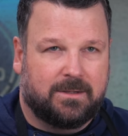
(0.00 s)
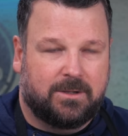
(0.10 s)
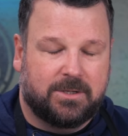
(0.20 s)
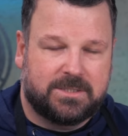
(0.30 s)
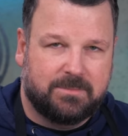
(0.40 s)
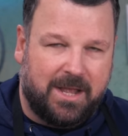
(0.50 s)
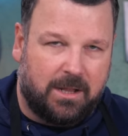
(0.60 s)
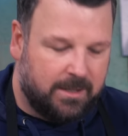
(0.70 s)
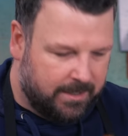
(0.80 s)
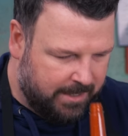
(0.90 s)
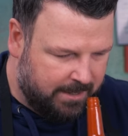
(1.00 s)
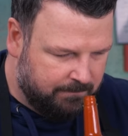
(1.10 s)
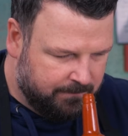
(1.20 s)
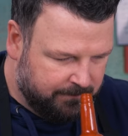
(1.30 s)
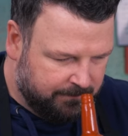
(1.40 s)
Good smell.
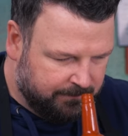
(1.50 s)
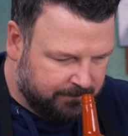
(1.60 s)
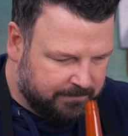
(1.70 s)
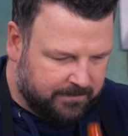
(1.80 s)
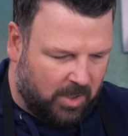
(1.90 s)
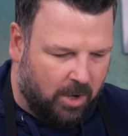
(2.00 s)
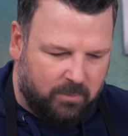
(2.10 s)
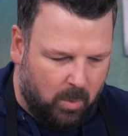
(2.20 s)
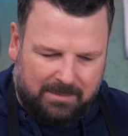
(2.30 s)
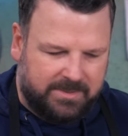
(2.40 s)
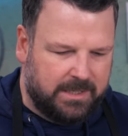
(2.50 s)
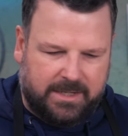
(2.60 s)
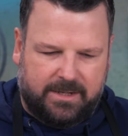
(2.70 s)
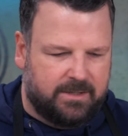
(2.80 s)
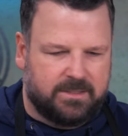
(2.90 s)

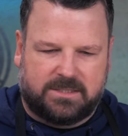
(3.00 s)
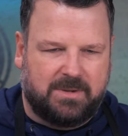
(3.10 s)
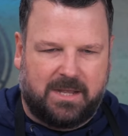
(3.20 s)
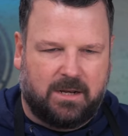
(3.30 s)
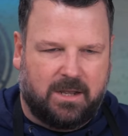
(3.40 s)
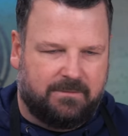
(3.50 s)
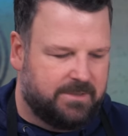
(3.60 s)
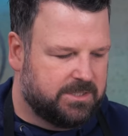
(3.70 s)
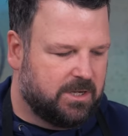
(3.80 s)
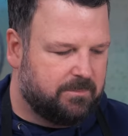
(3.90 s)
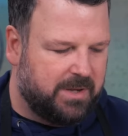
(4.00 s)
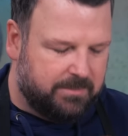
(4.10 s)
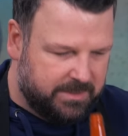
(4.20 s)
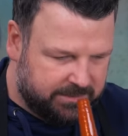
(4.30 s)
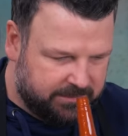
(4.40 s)
Overwhelmingly, the smell of these hot
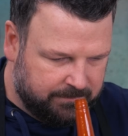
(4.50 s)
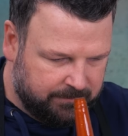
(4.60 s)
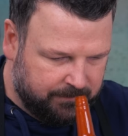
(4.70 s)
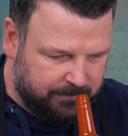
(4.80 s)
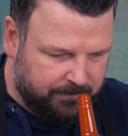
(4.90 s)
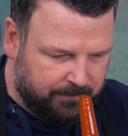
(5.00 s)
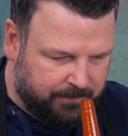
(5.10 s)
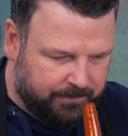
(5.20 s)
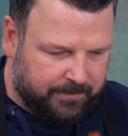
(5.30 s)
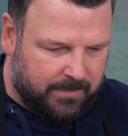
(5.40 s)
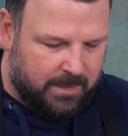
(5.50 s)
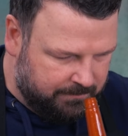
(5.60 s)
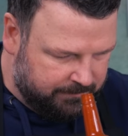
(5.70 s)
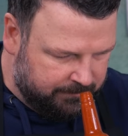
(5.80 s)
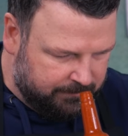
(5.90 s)
peppers.
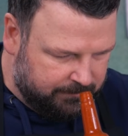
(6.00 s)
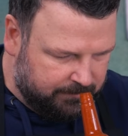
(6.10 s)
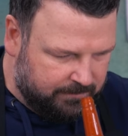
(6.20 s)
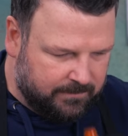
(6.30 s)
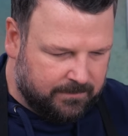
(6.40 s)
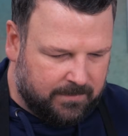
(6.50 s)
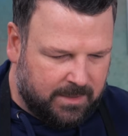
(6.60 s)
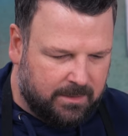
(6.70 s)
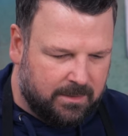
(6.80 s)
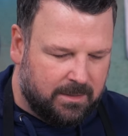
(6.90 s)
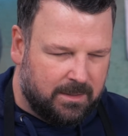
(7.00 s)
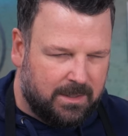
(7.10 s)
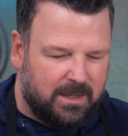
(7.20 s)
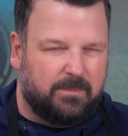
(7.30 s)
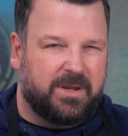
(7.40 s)
A
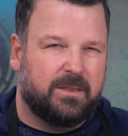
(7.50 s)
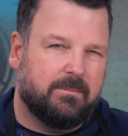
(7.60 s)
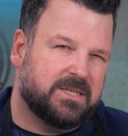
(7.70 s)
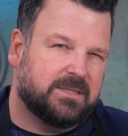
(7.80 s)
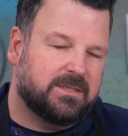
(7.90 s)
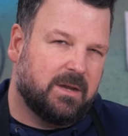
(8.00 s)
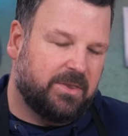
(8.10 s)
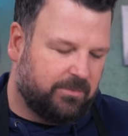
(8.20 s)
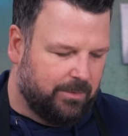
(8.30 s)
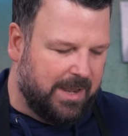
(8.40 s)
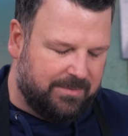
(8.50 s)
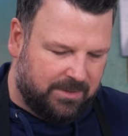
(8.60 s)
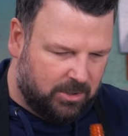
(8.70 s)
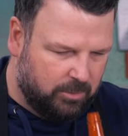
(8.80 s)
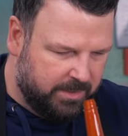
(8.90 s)
little bit of the mustard's coming through and the
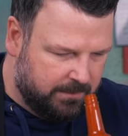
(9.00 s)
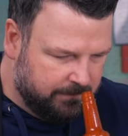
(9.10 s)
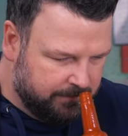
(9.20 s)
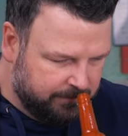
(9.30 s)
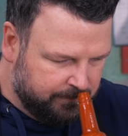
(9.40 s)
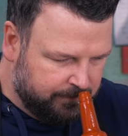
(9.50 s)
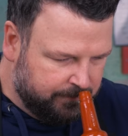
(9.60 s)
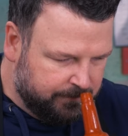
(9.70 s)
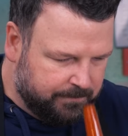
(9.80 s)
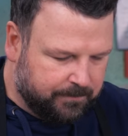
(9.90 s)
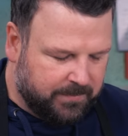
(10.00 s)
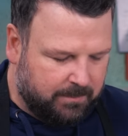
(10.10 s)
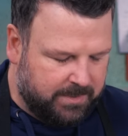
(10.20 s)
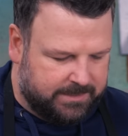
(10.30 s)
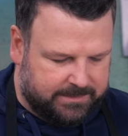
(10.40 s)
cumin.
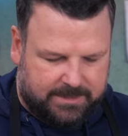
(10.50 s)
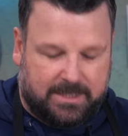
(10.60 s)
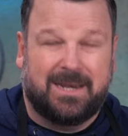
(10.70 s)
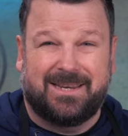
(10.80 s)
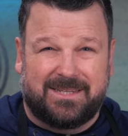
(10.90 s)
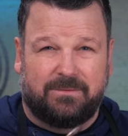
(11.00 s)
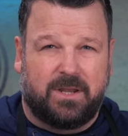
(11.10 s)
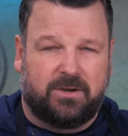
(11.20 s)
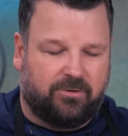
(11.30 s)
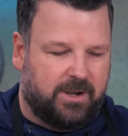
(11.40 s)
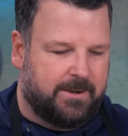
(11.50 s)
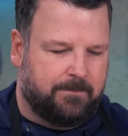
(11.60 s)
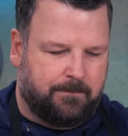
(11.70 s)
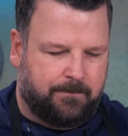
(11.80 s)
But let's give that a try.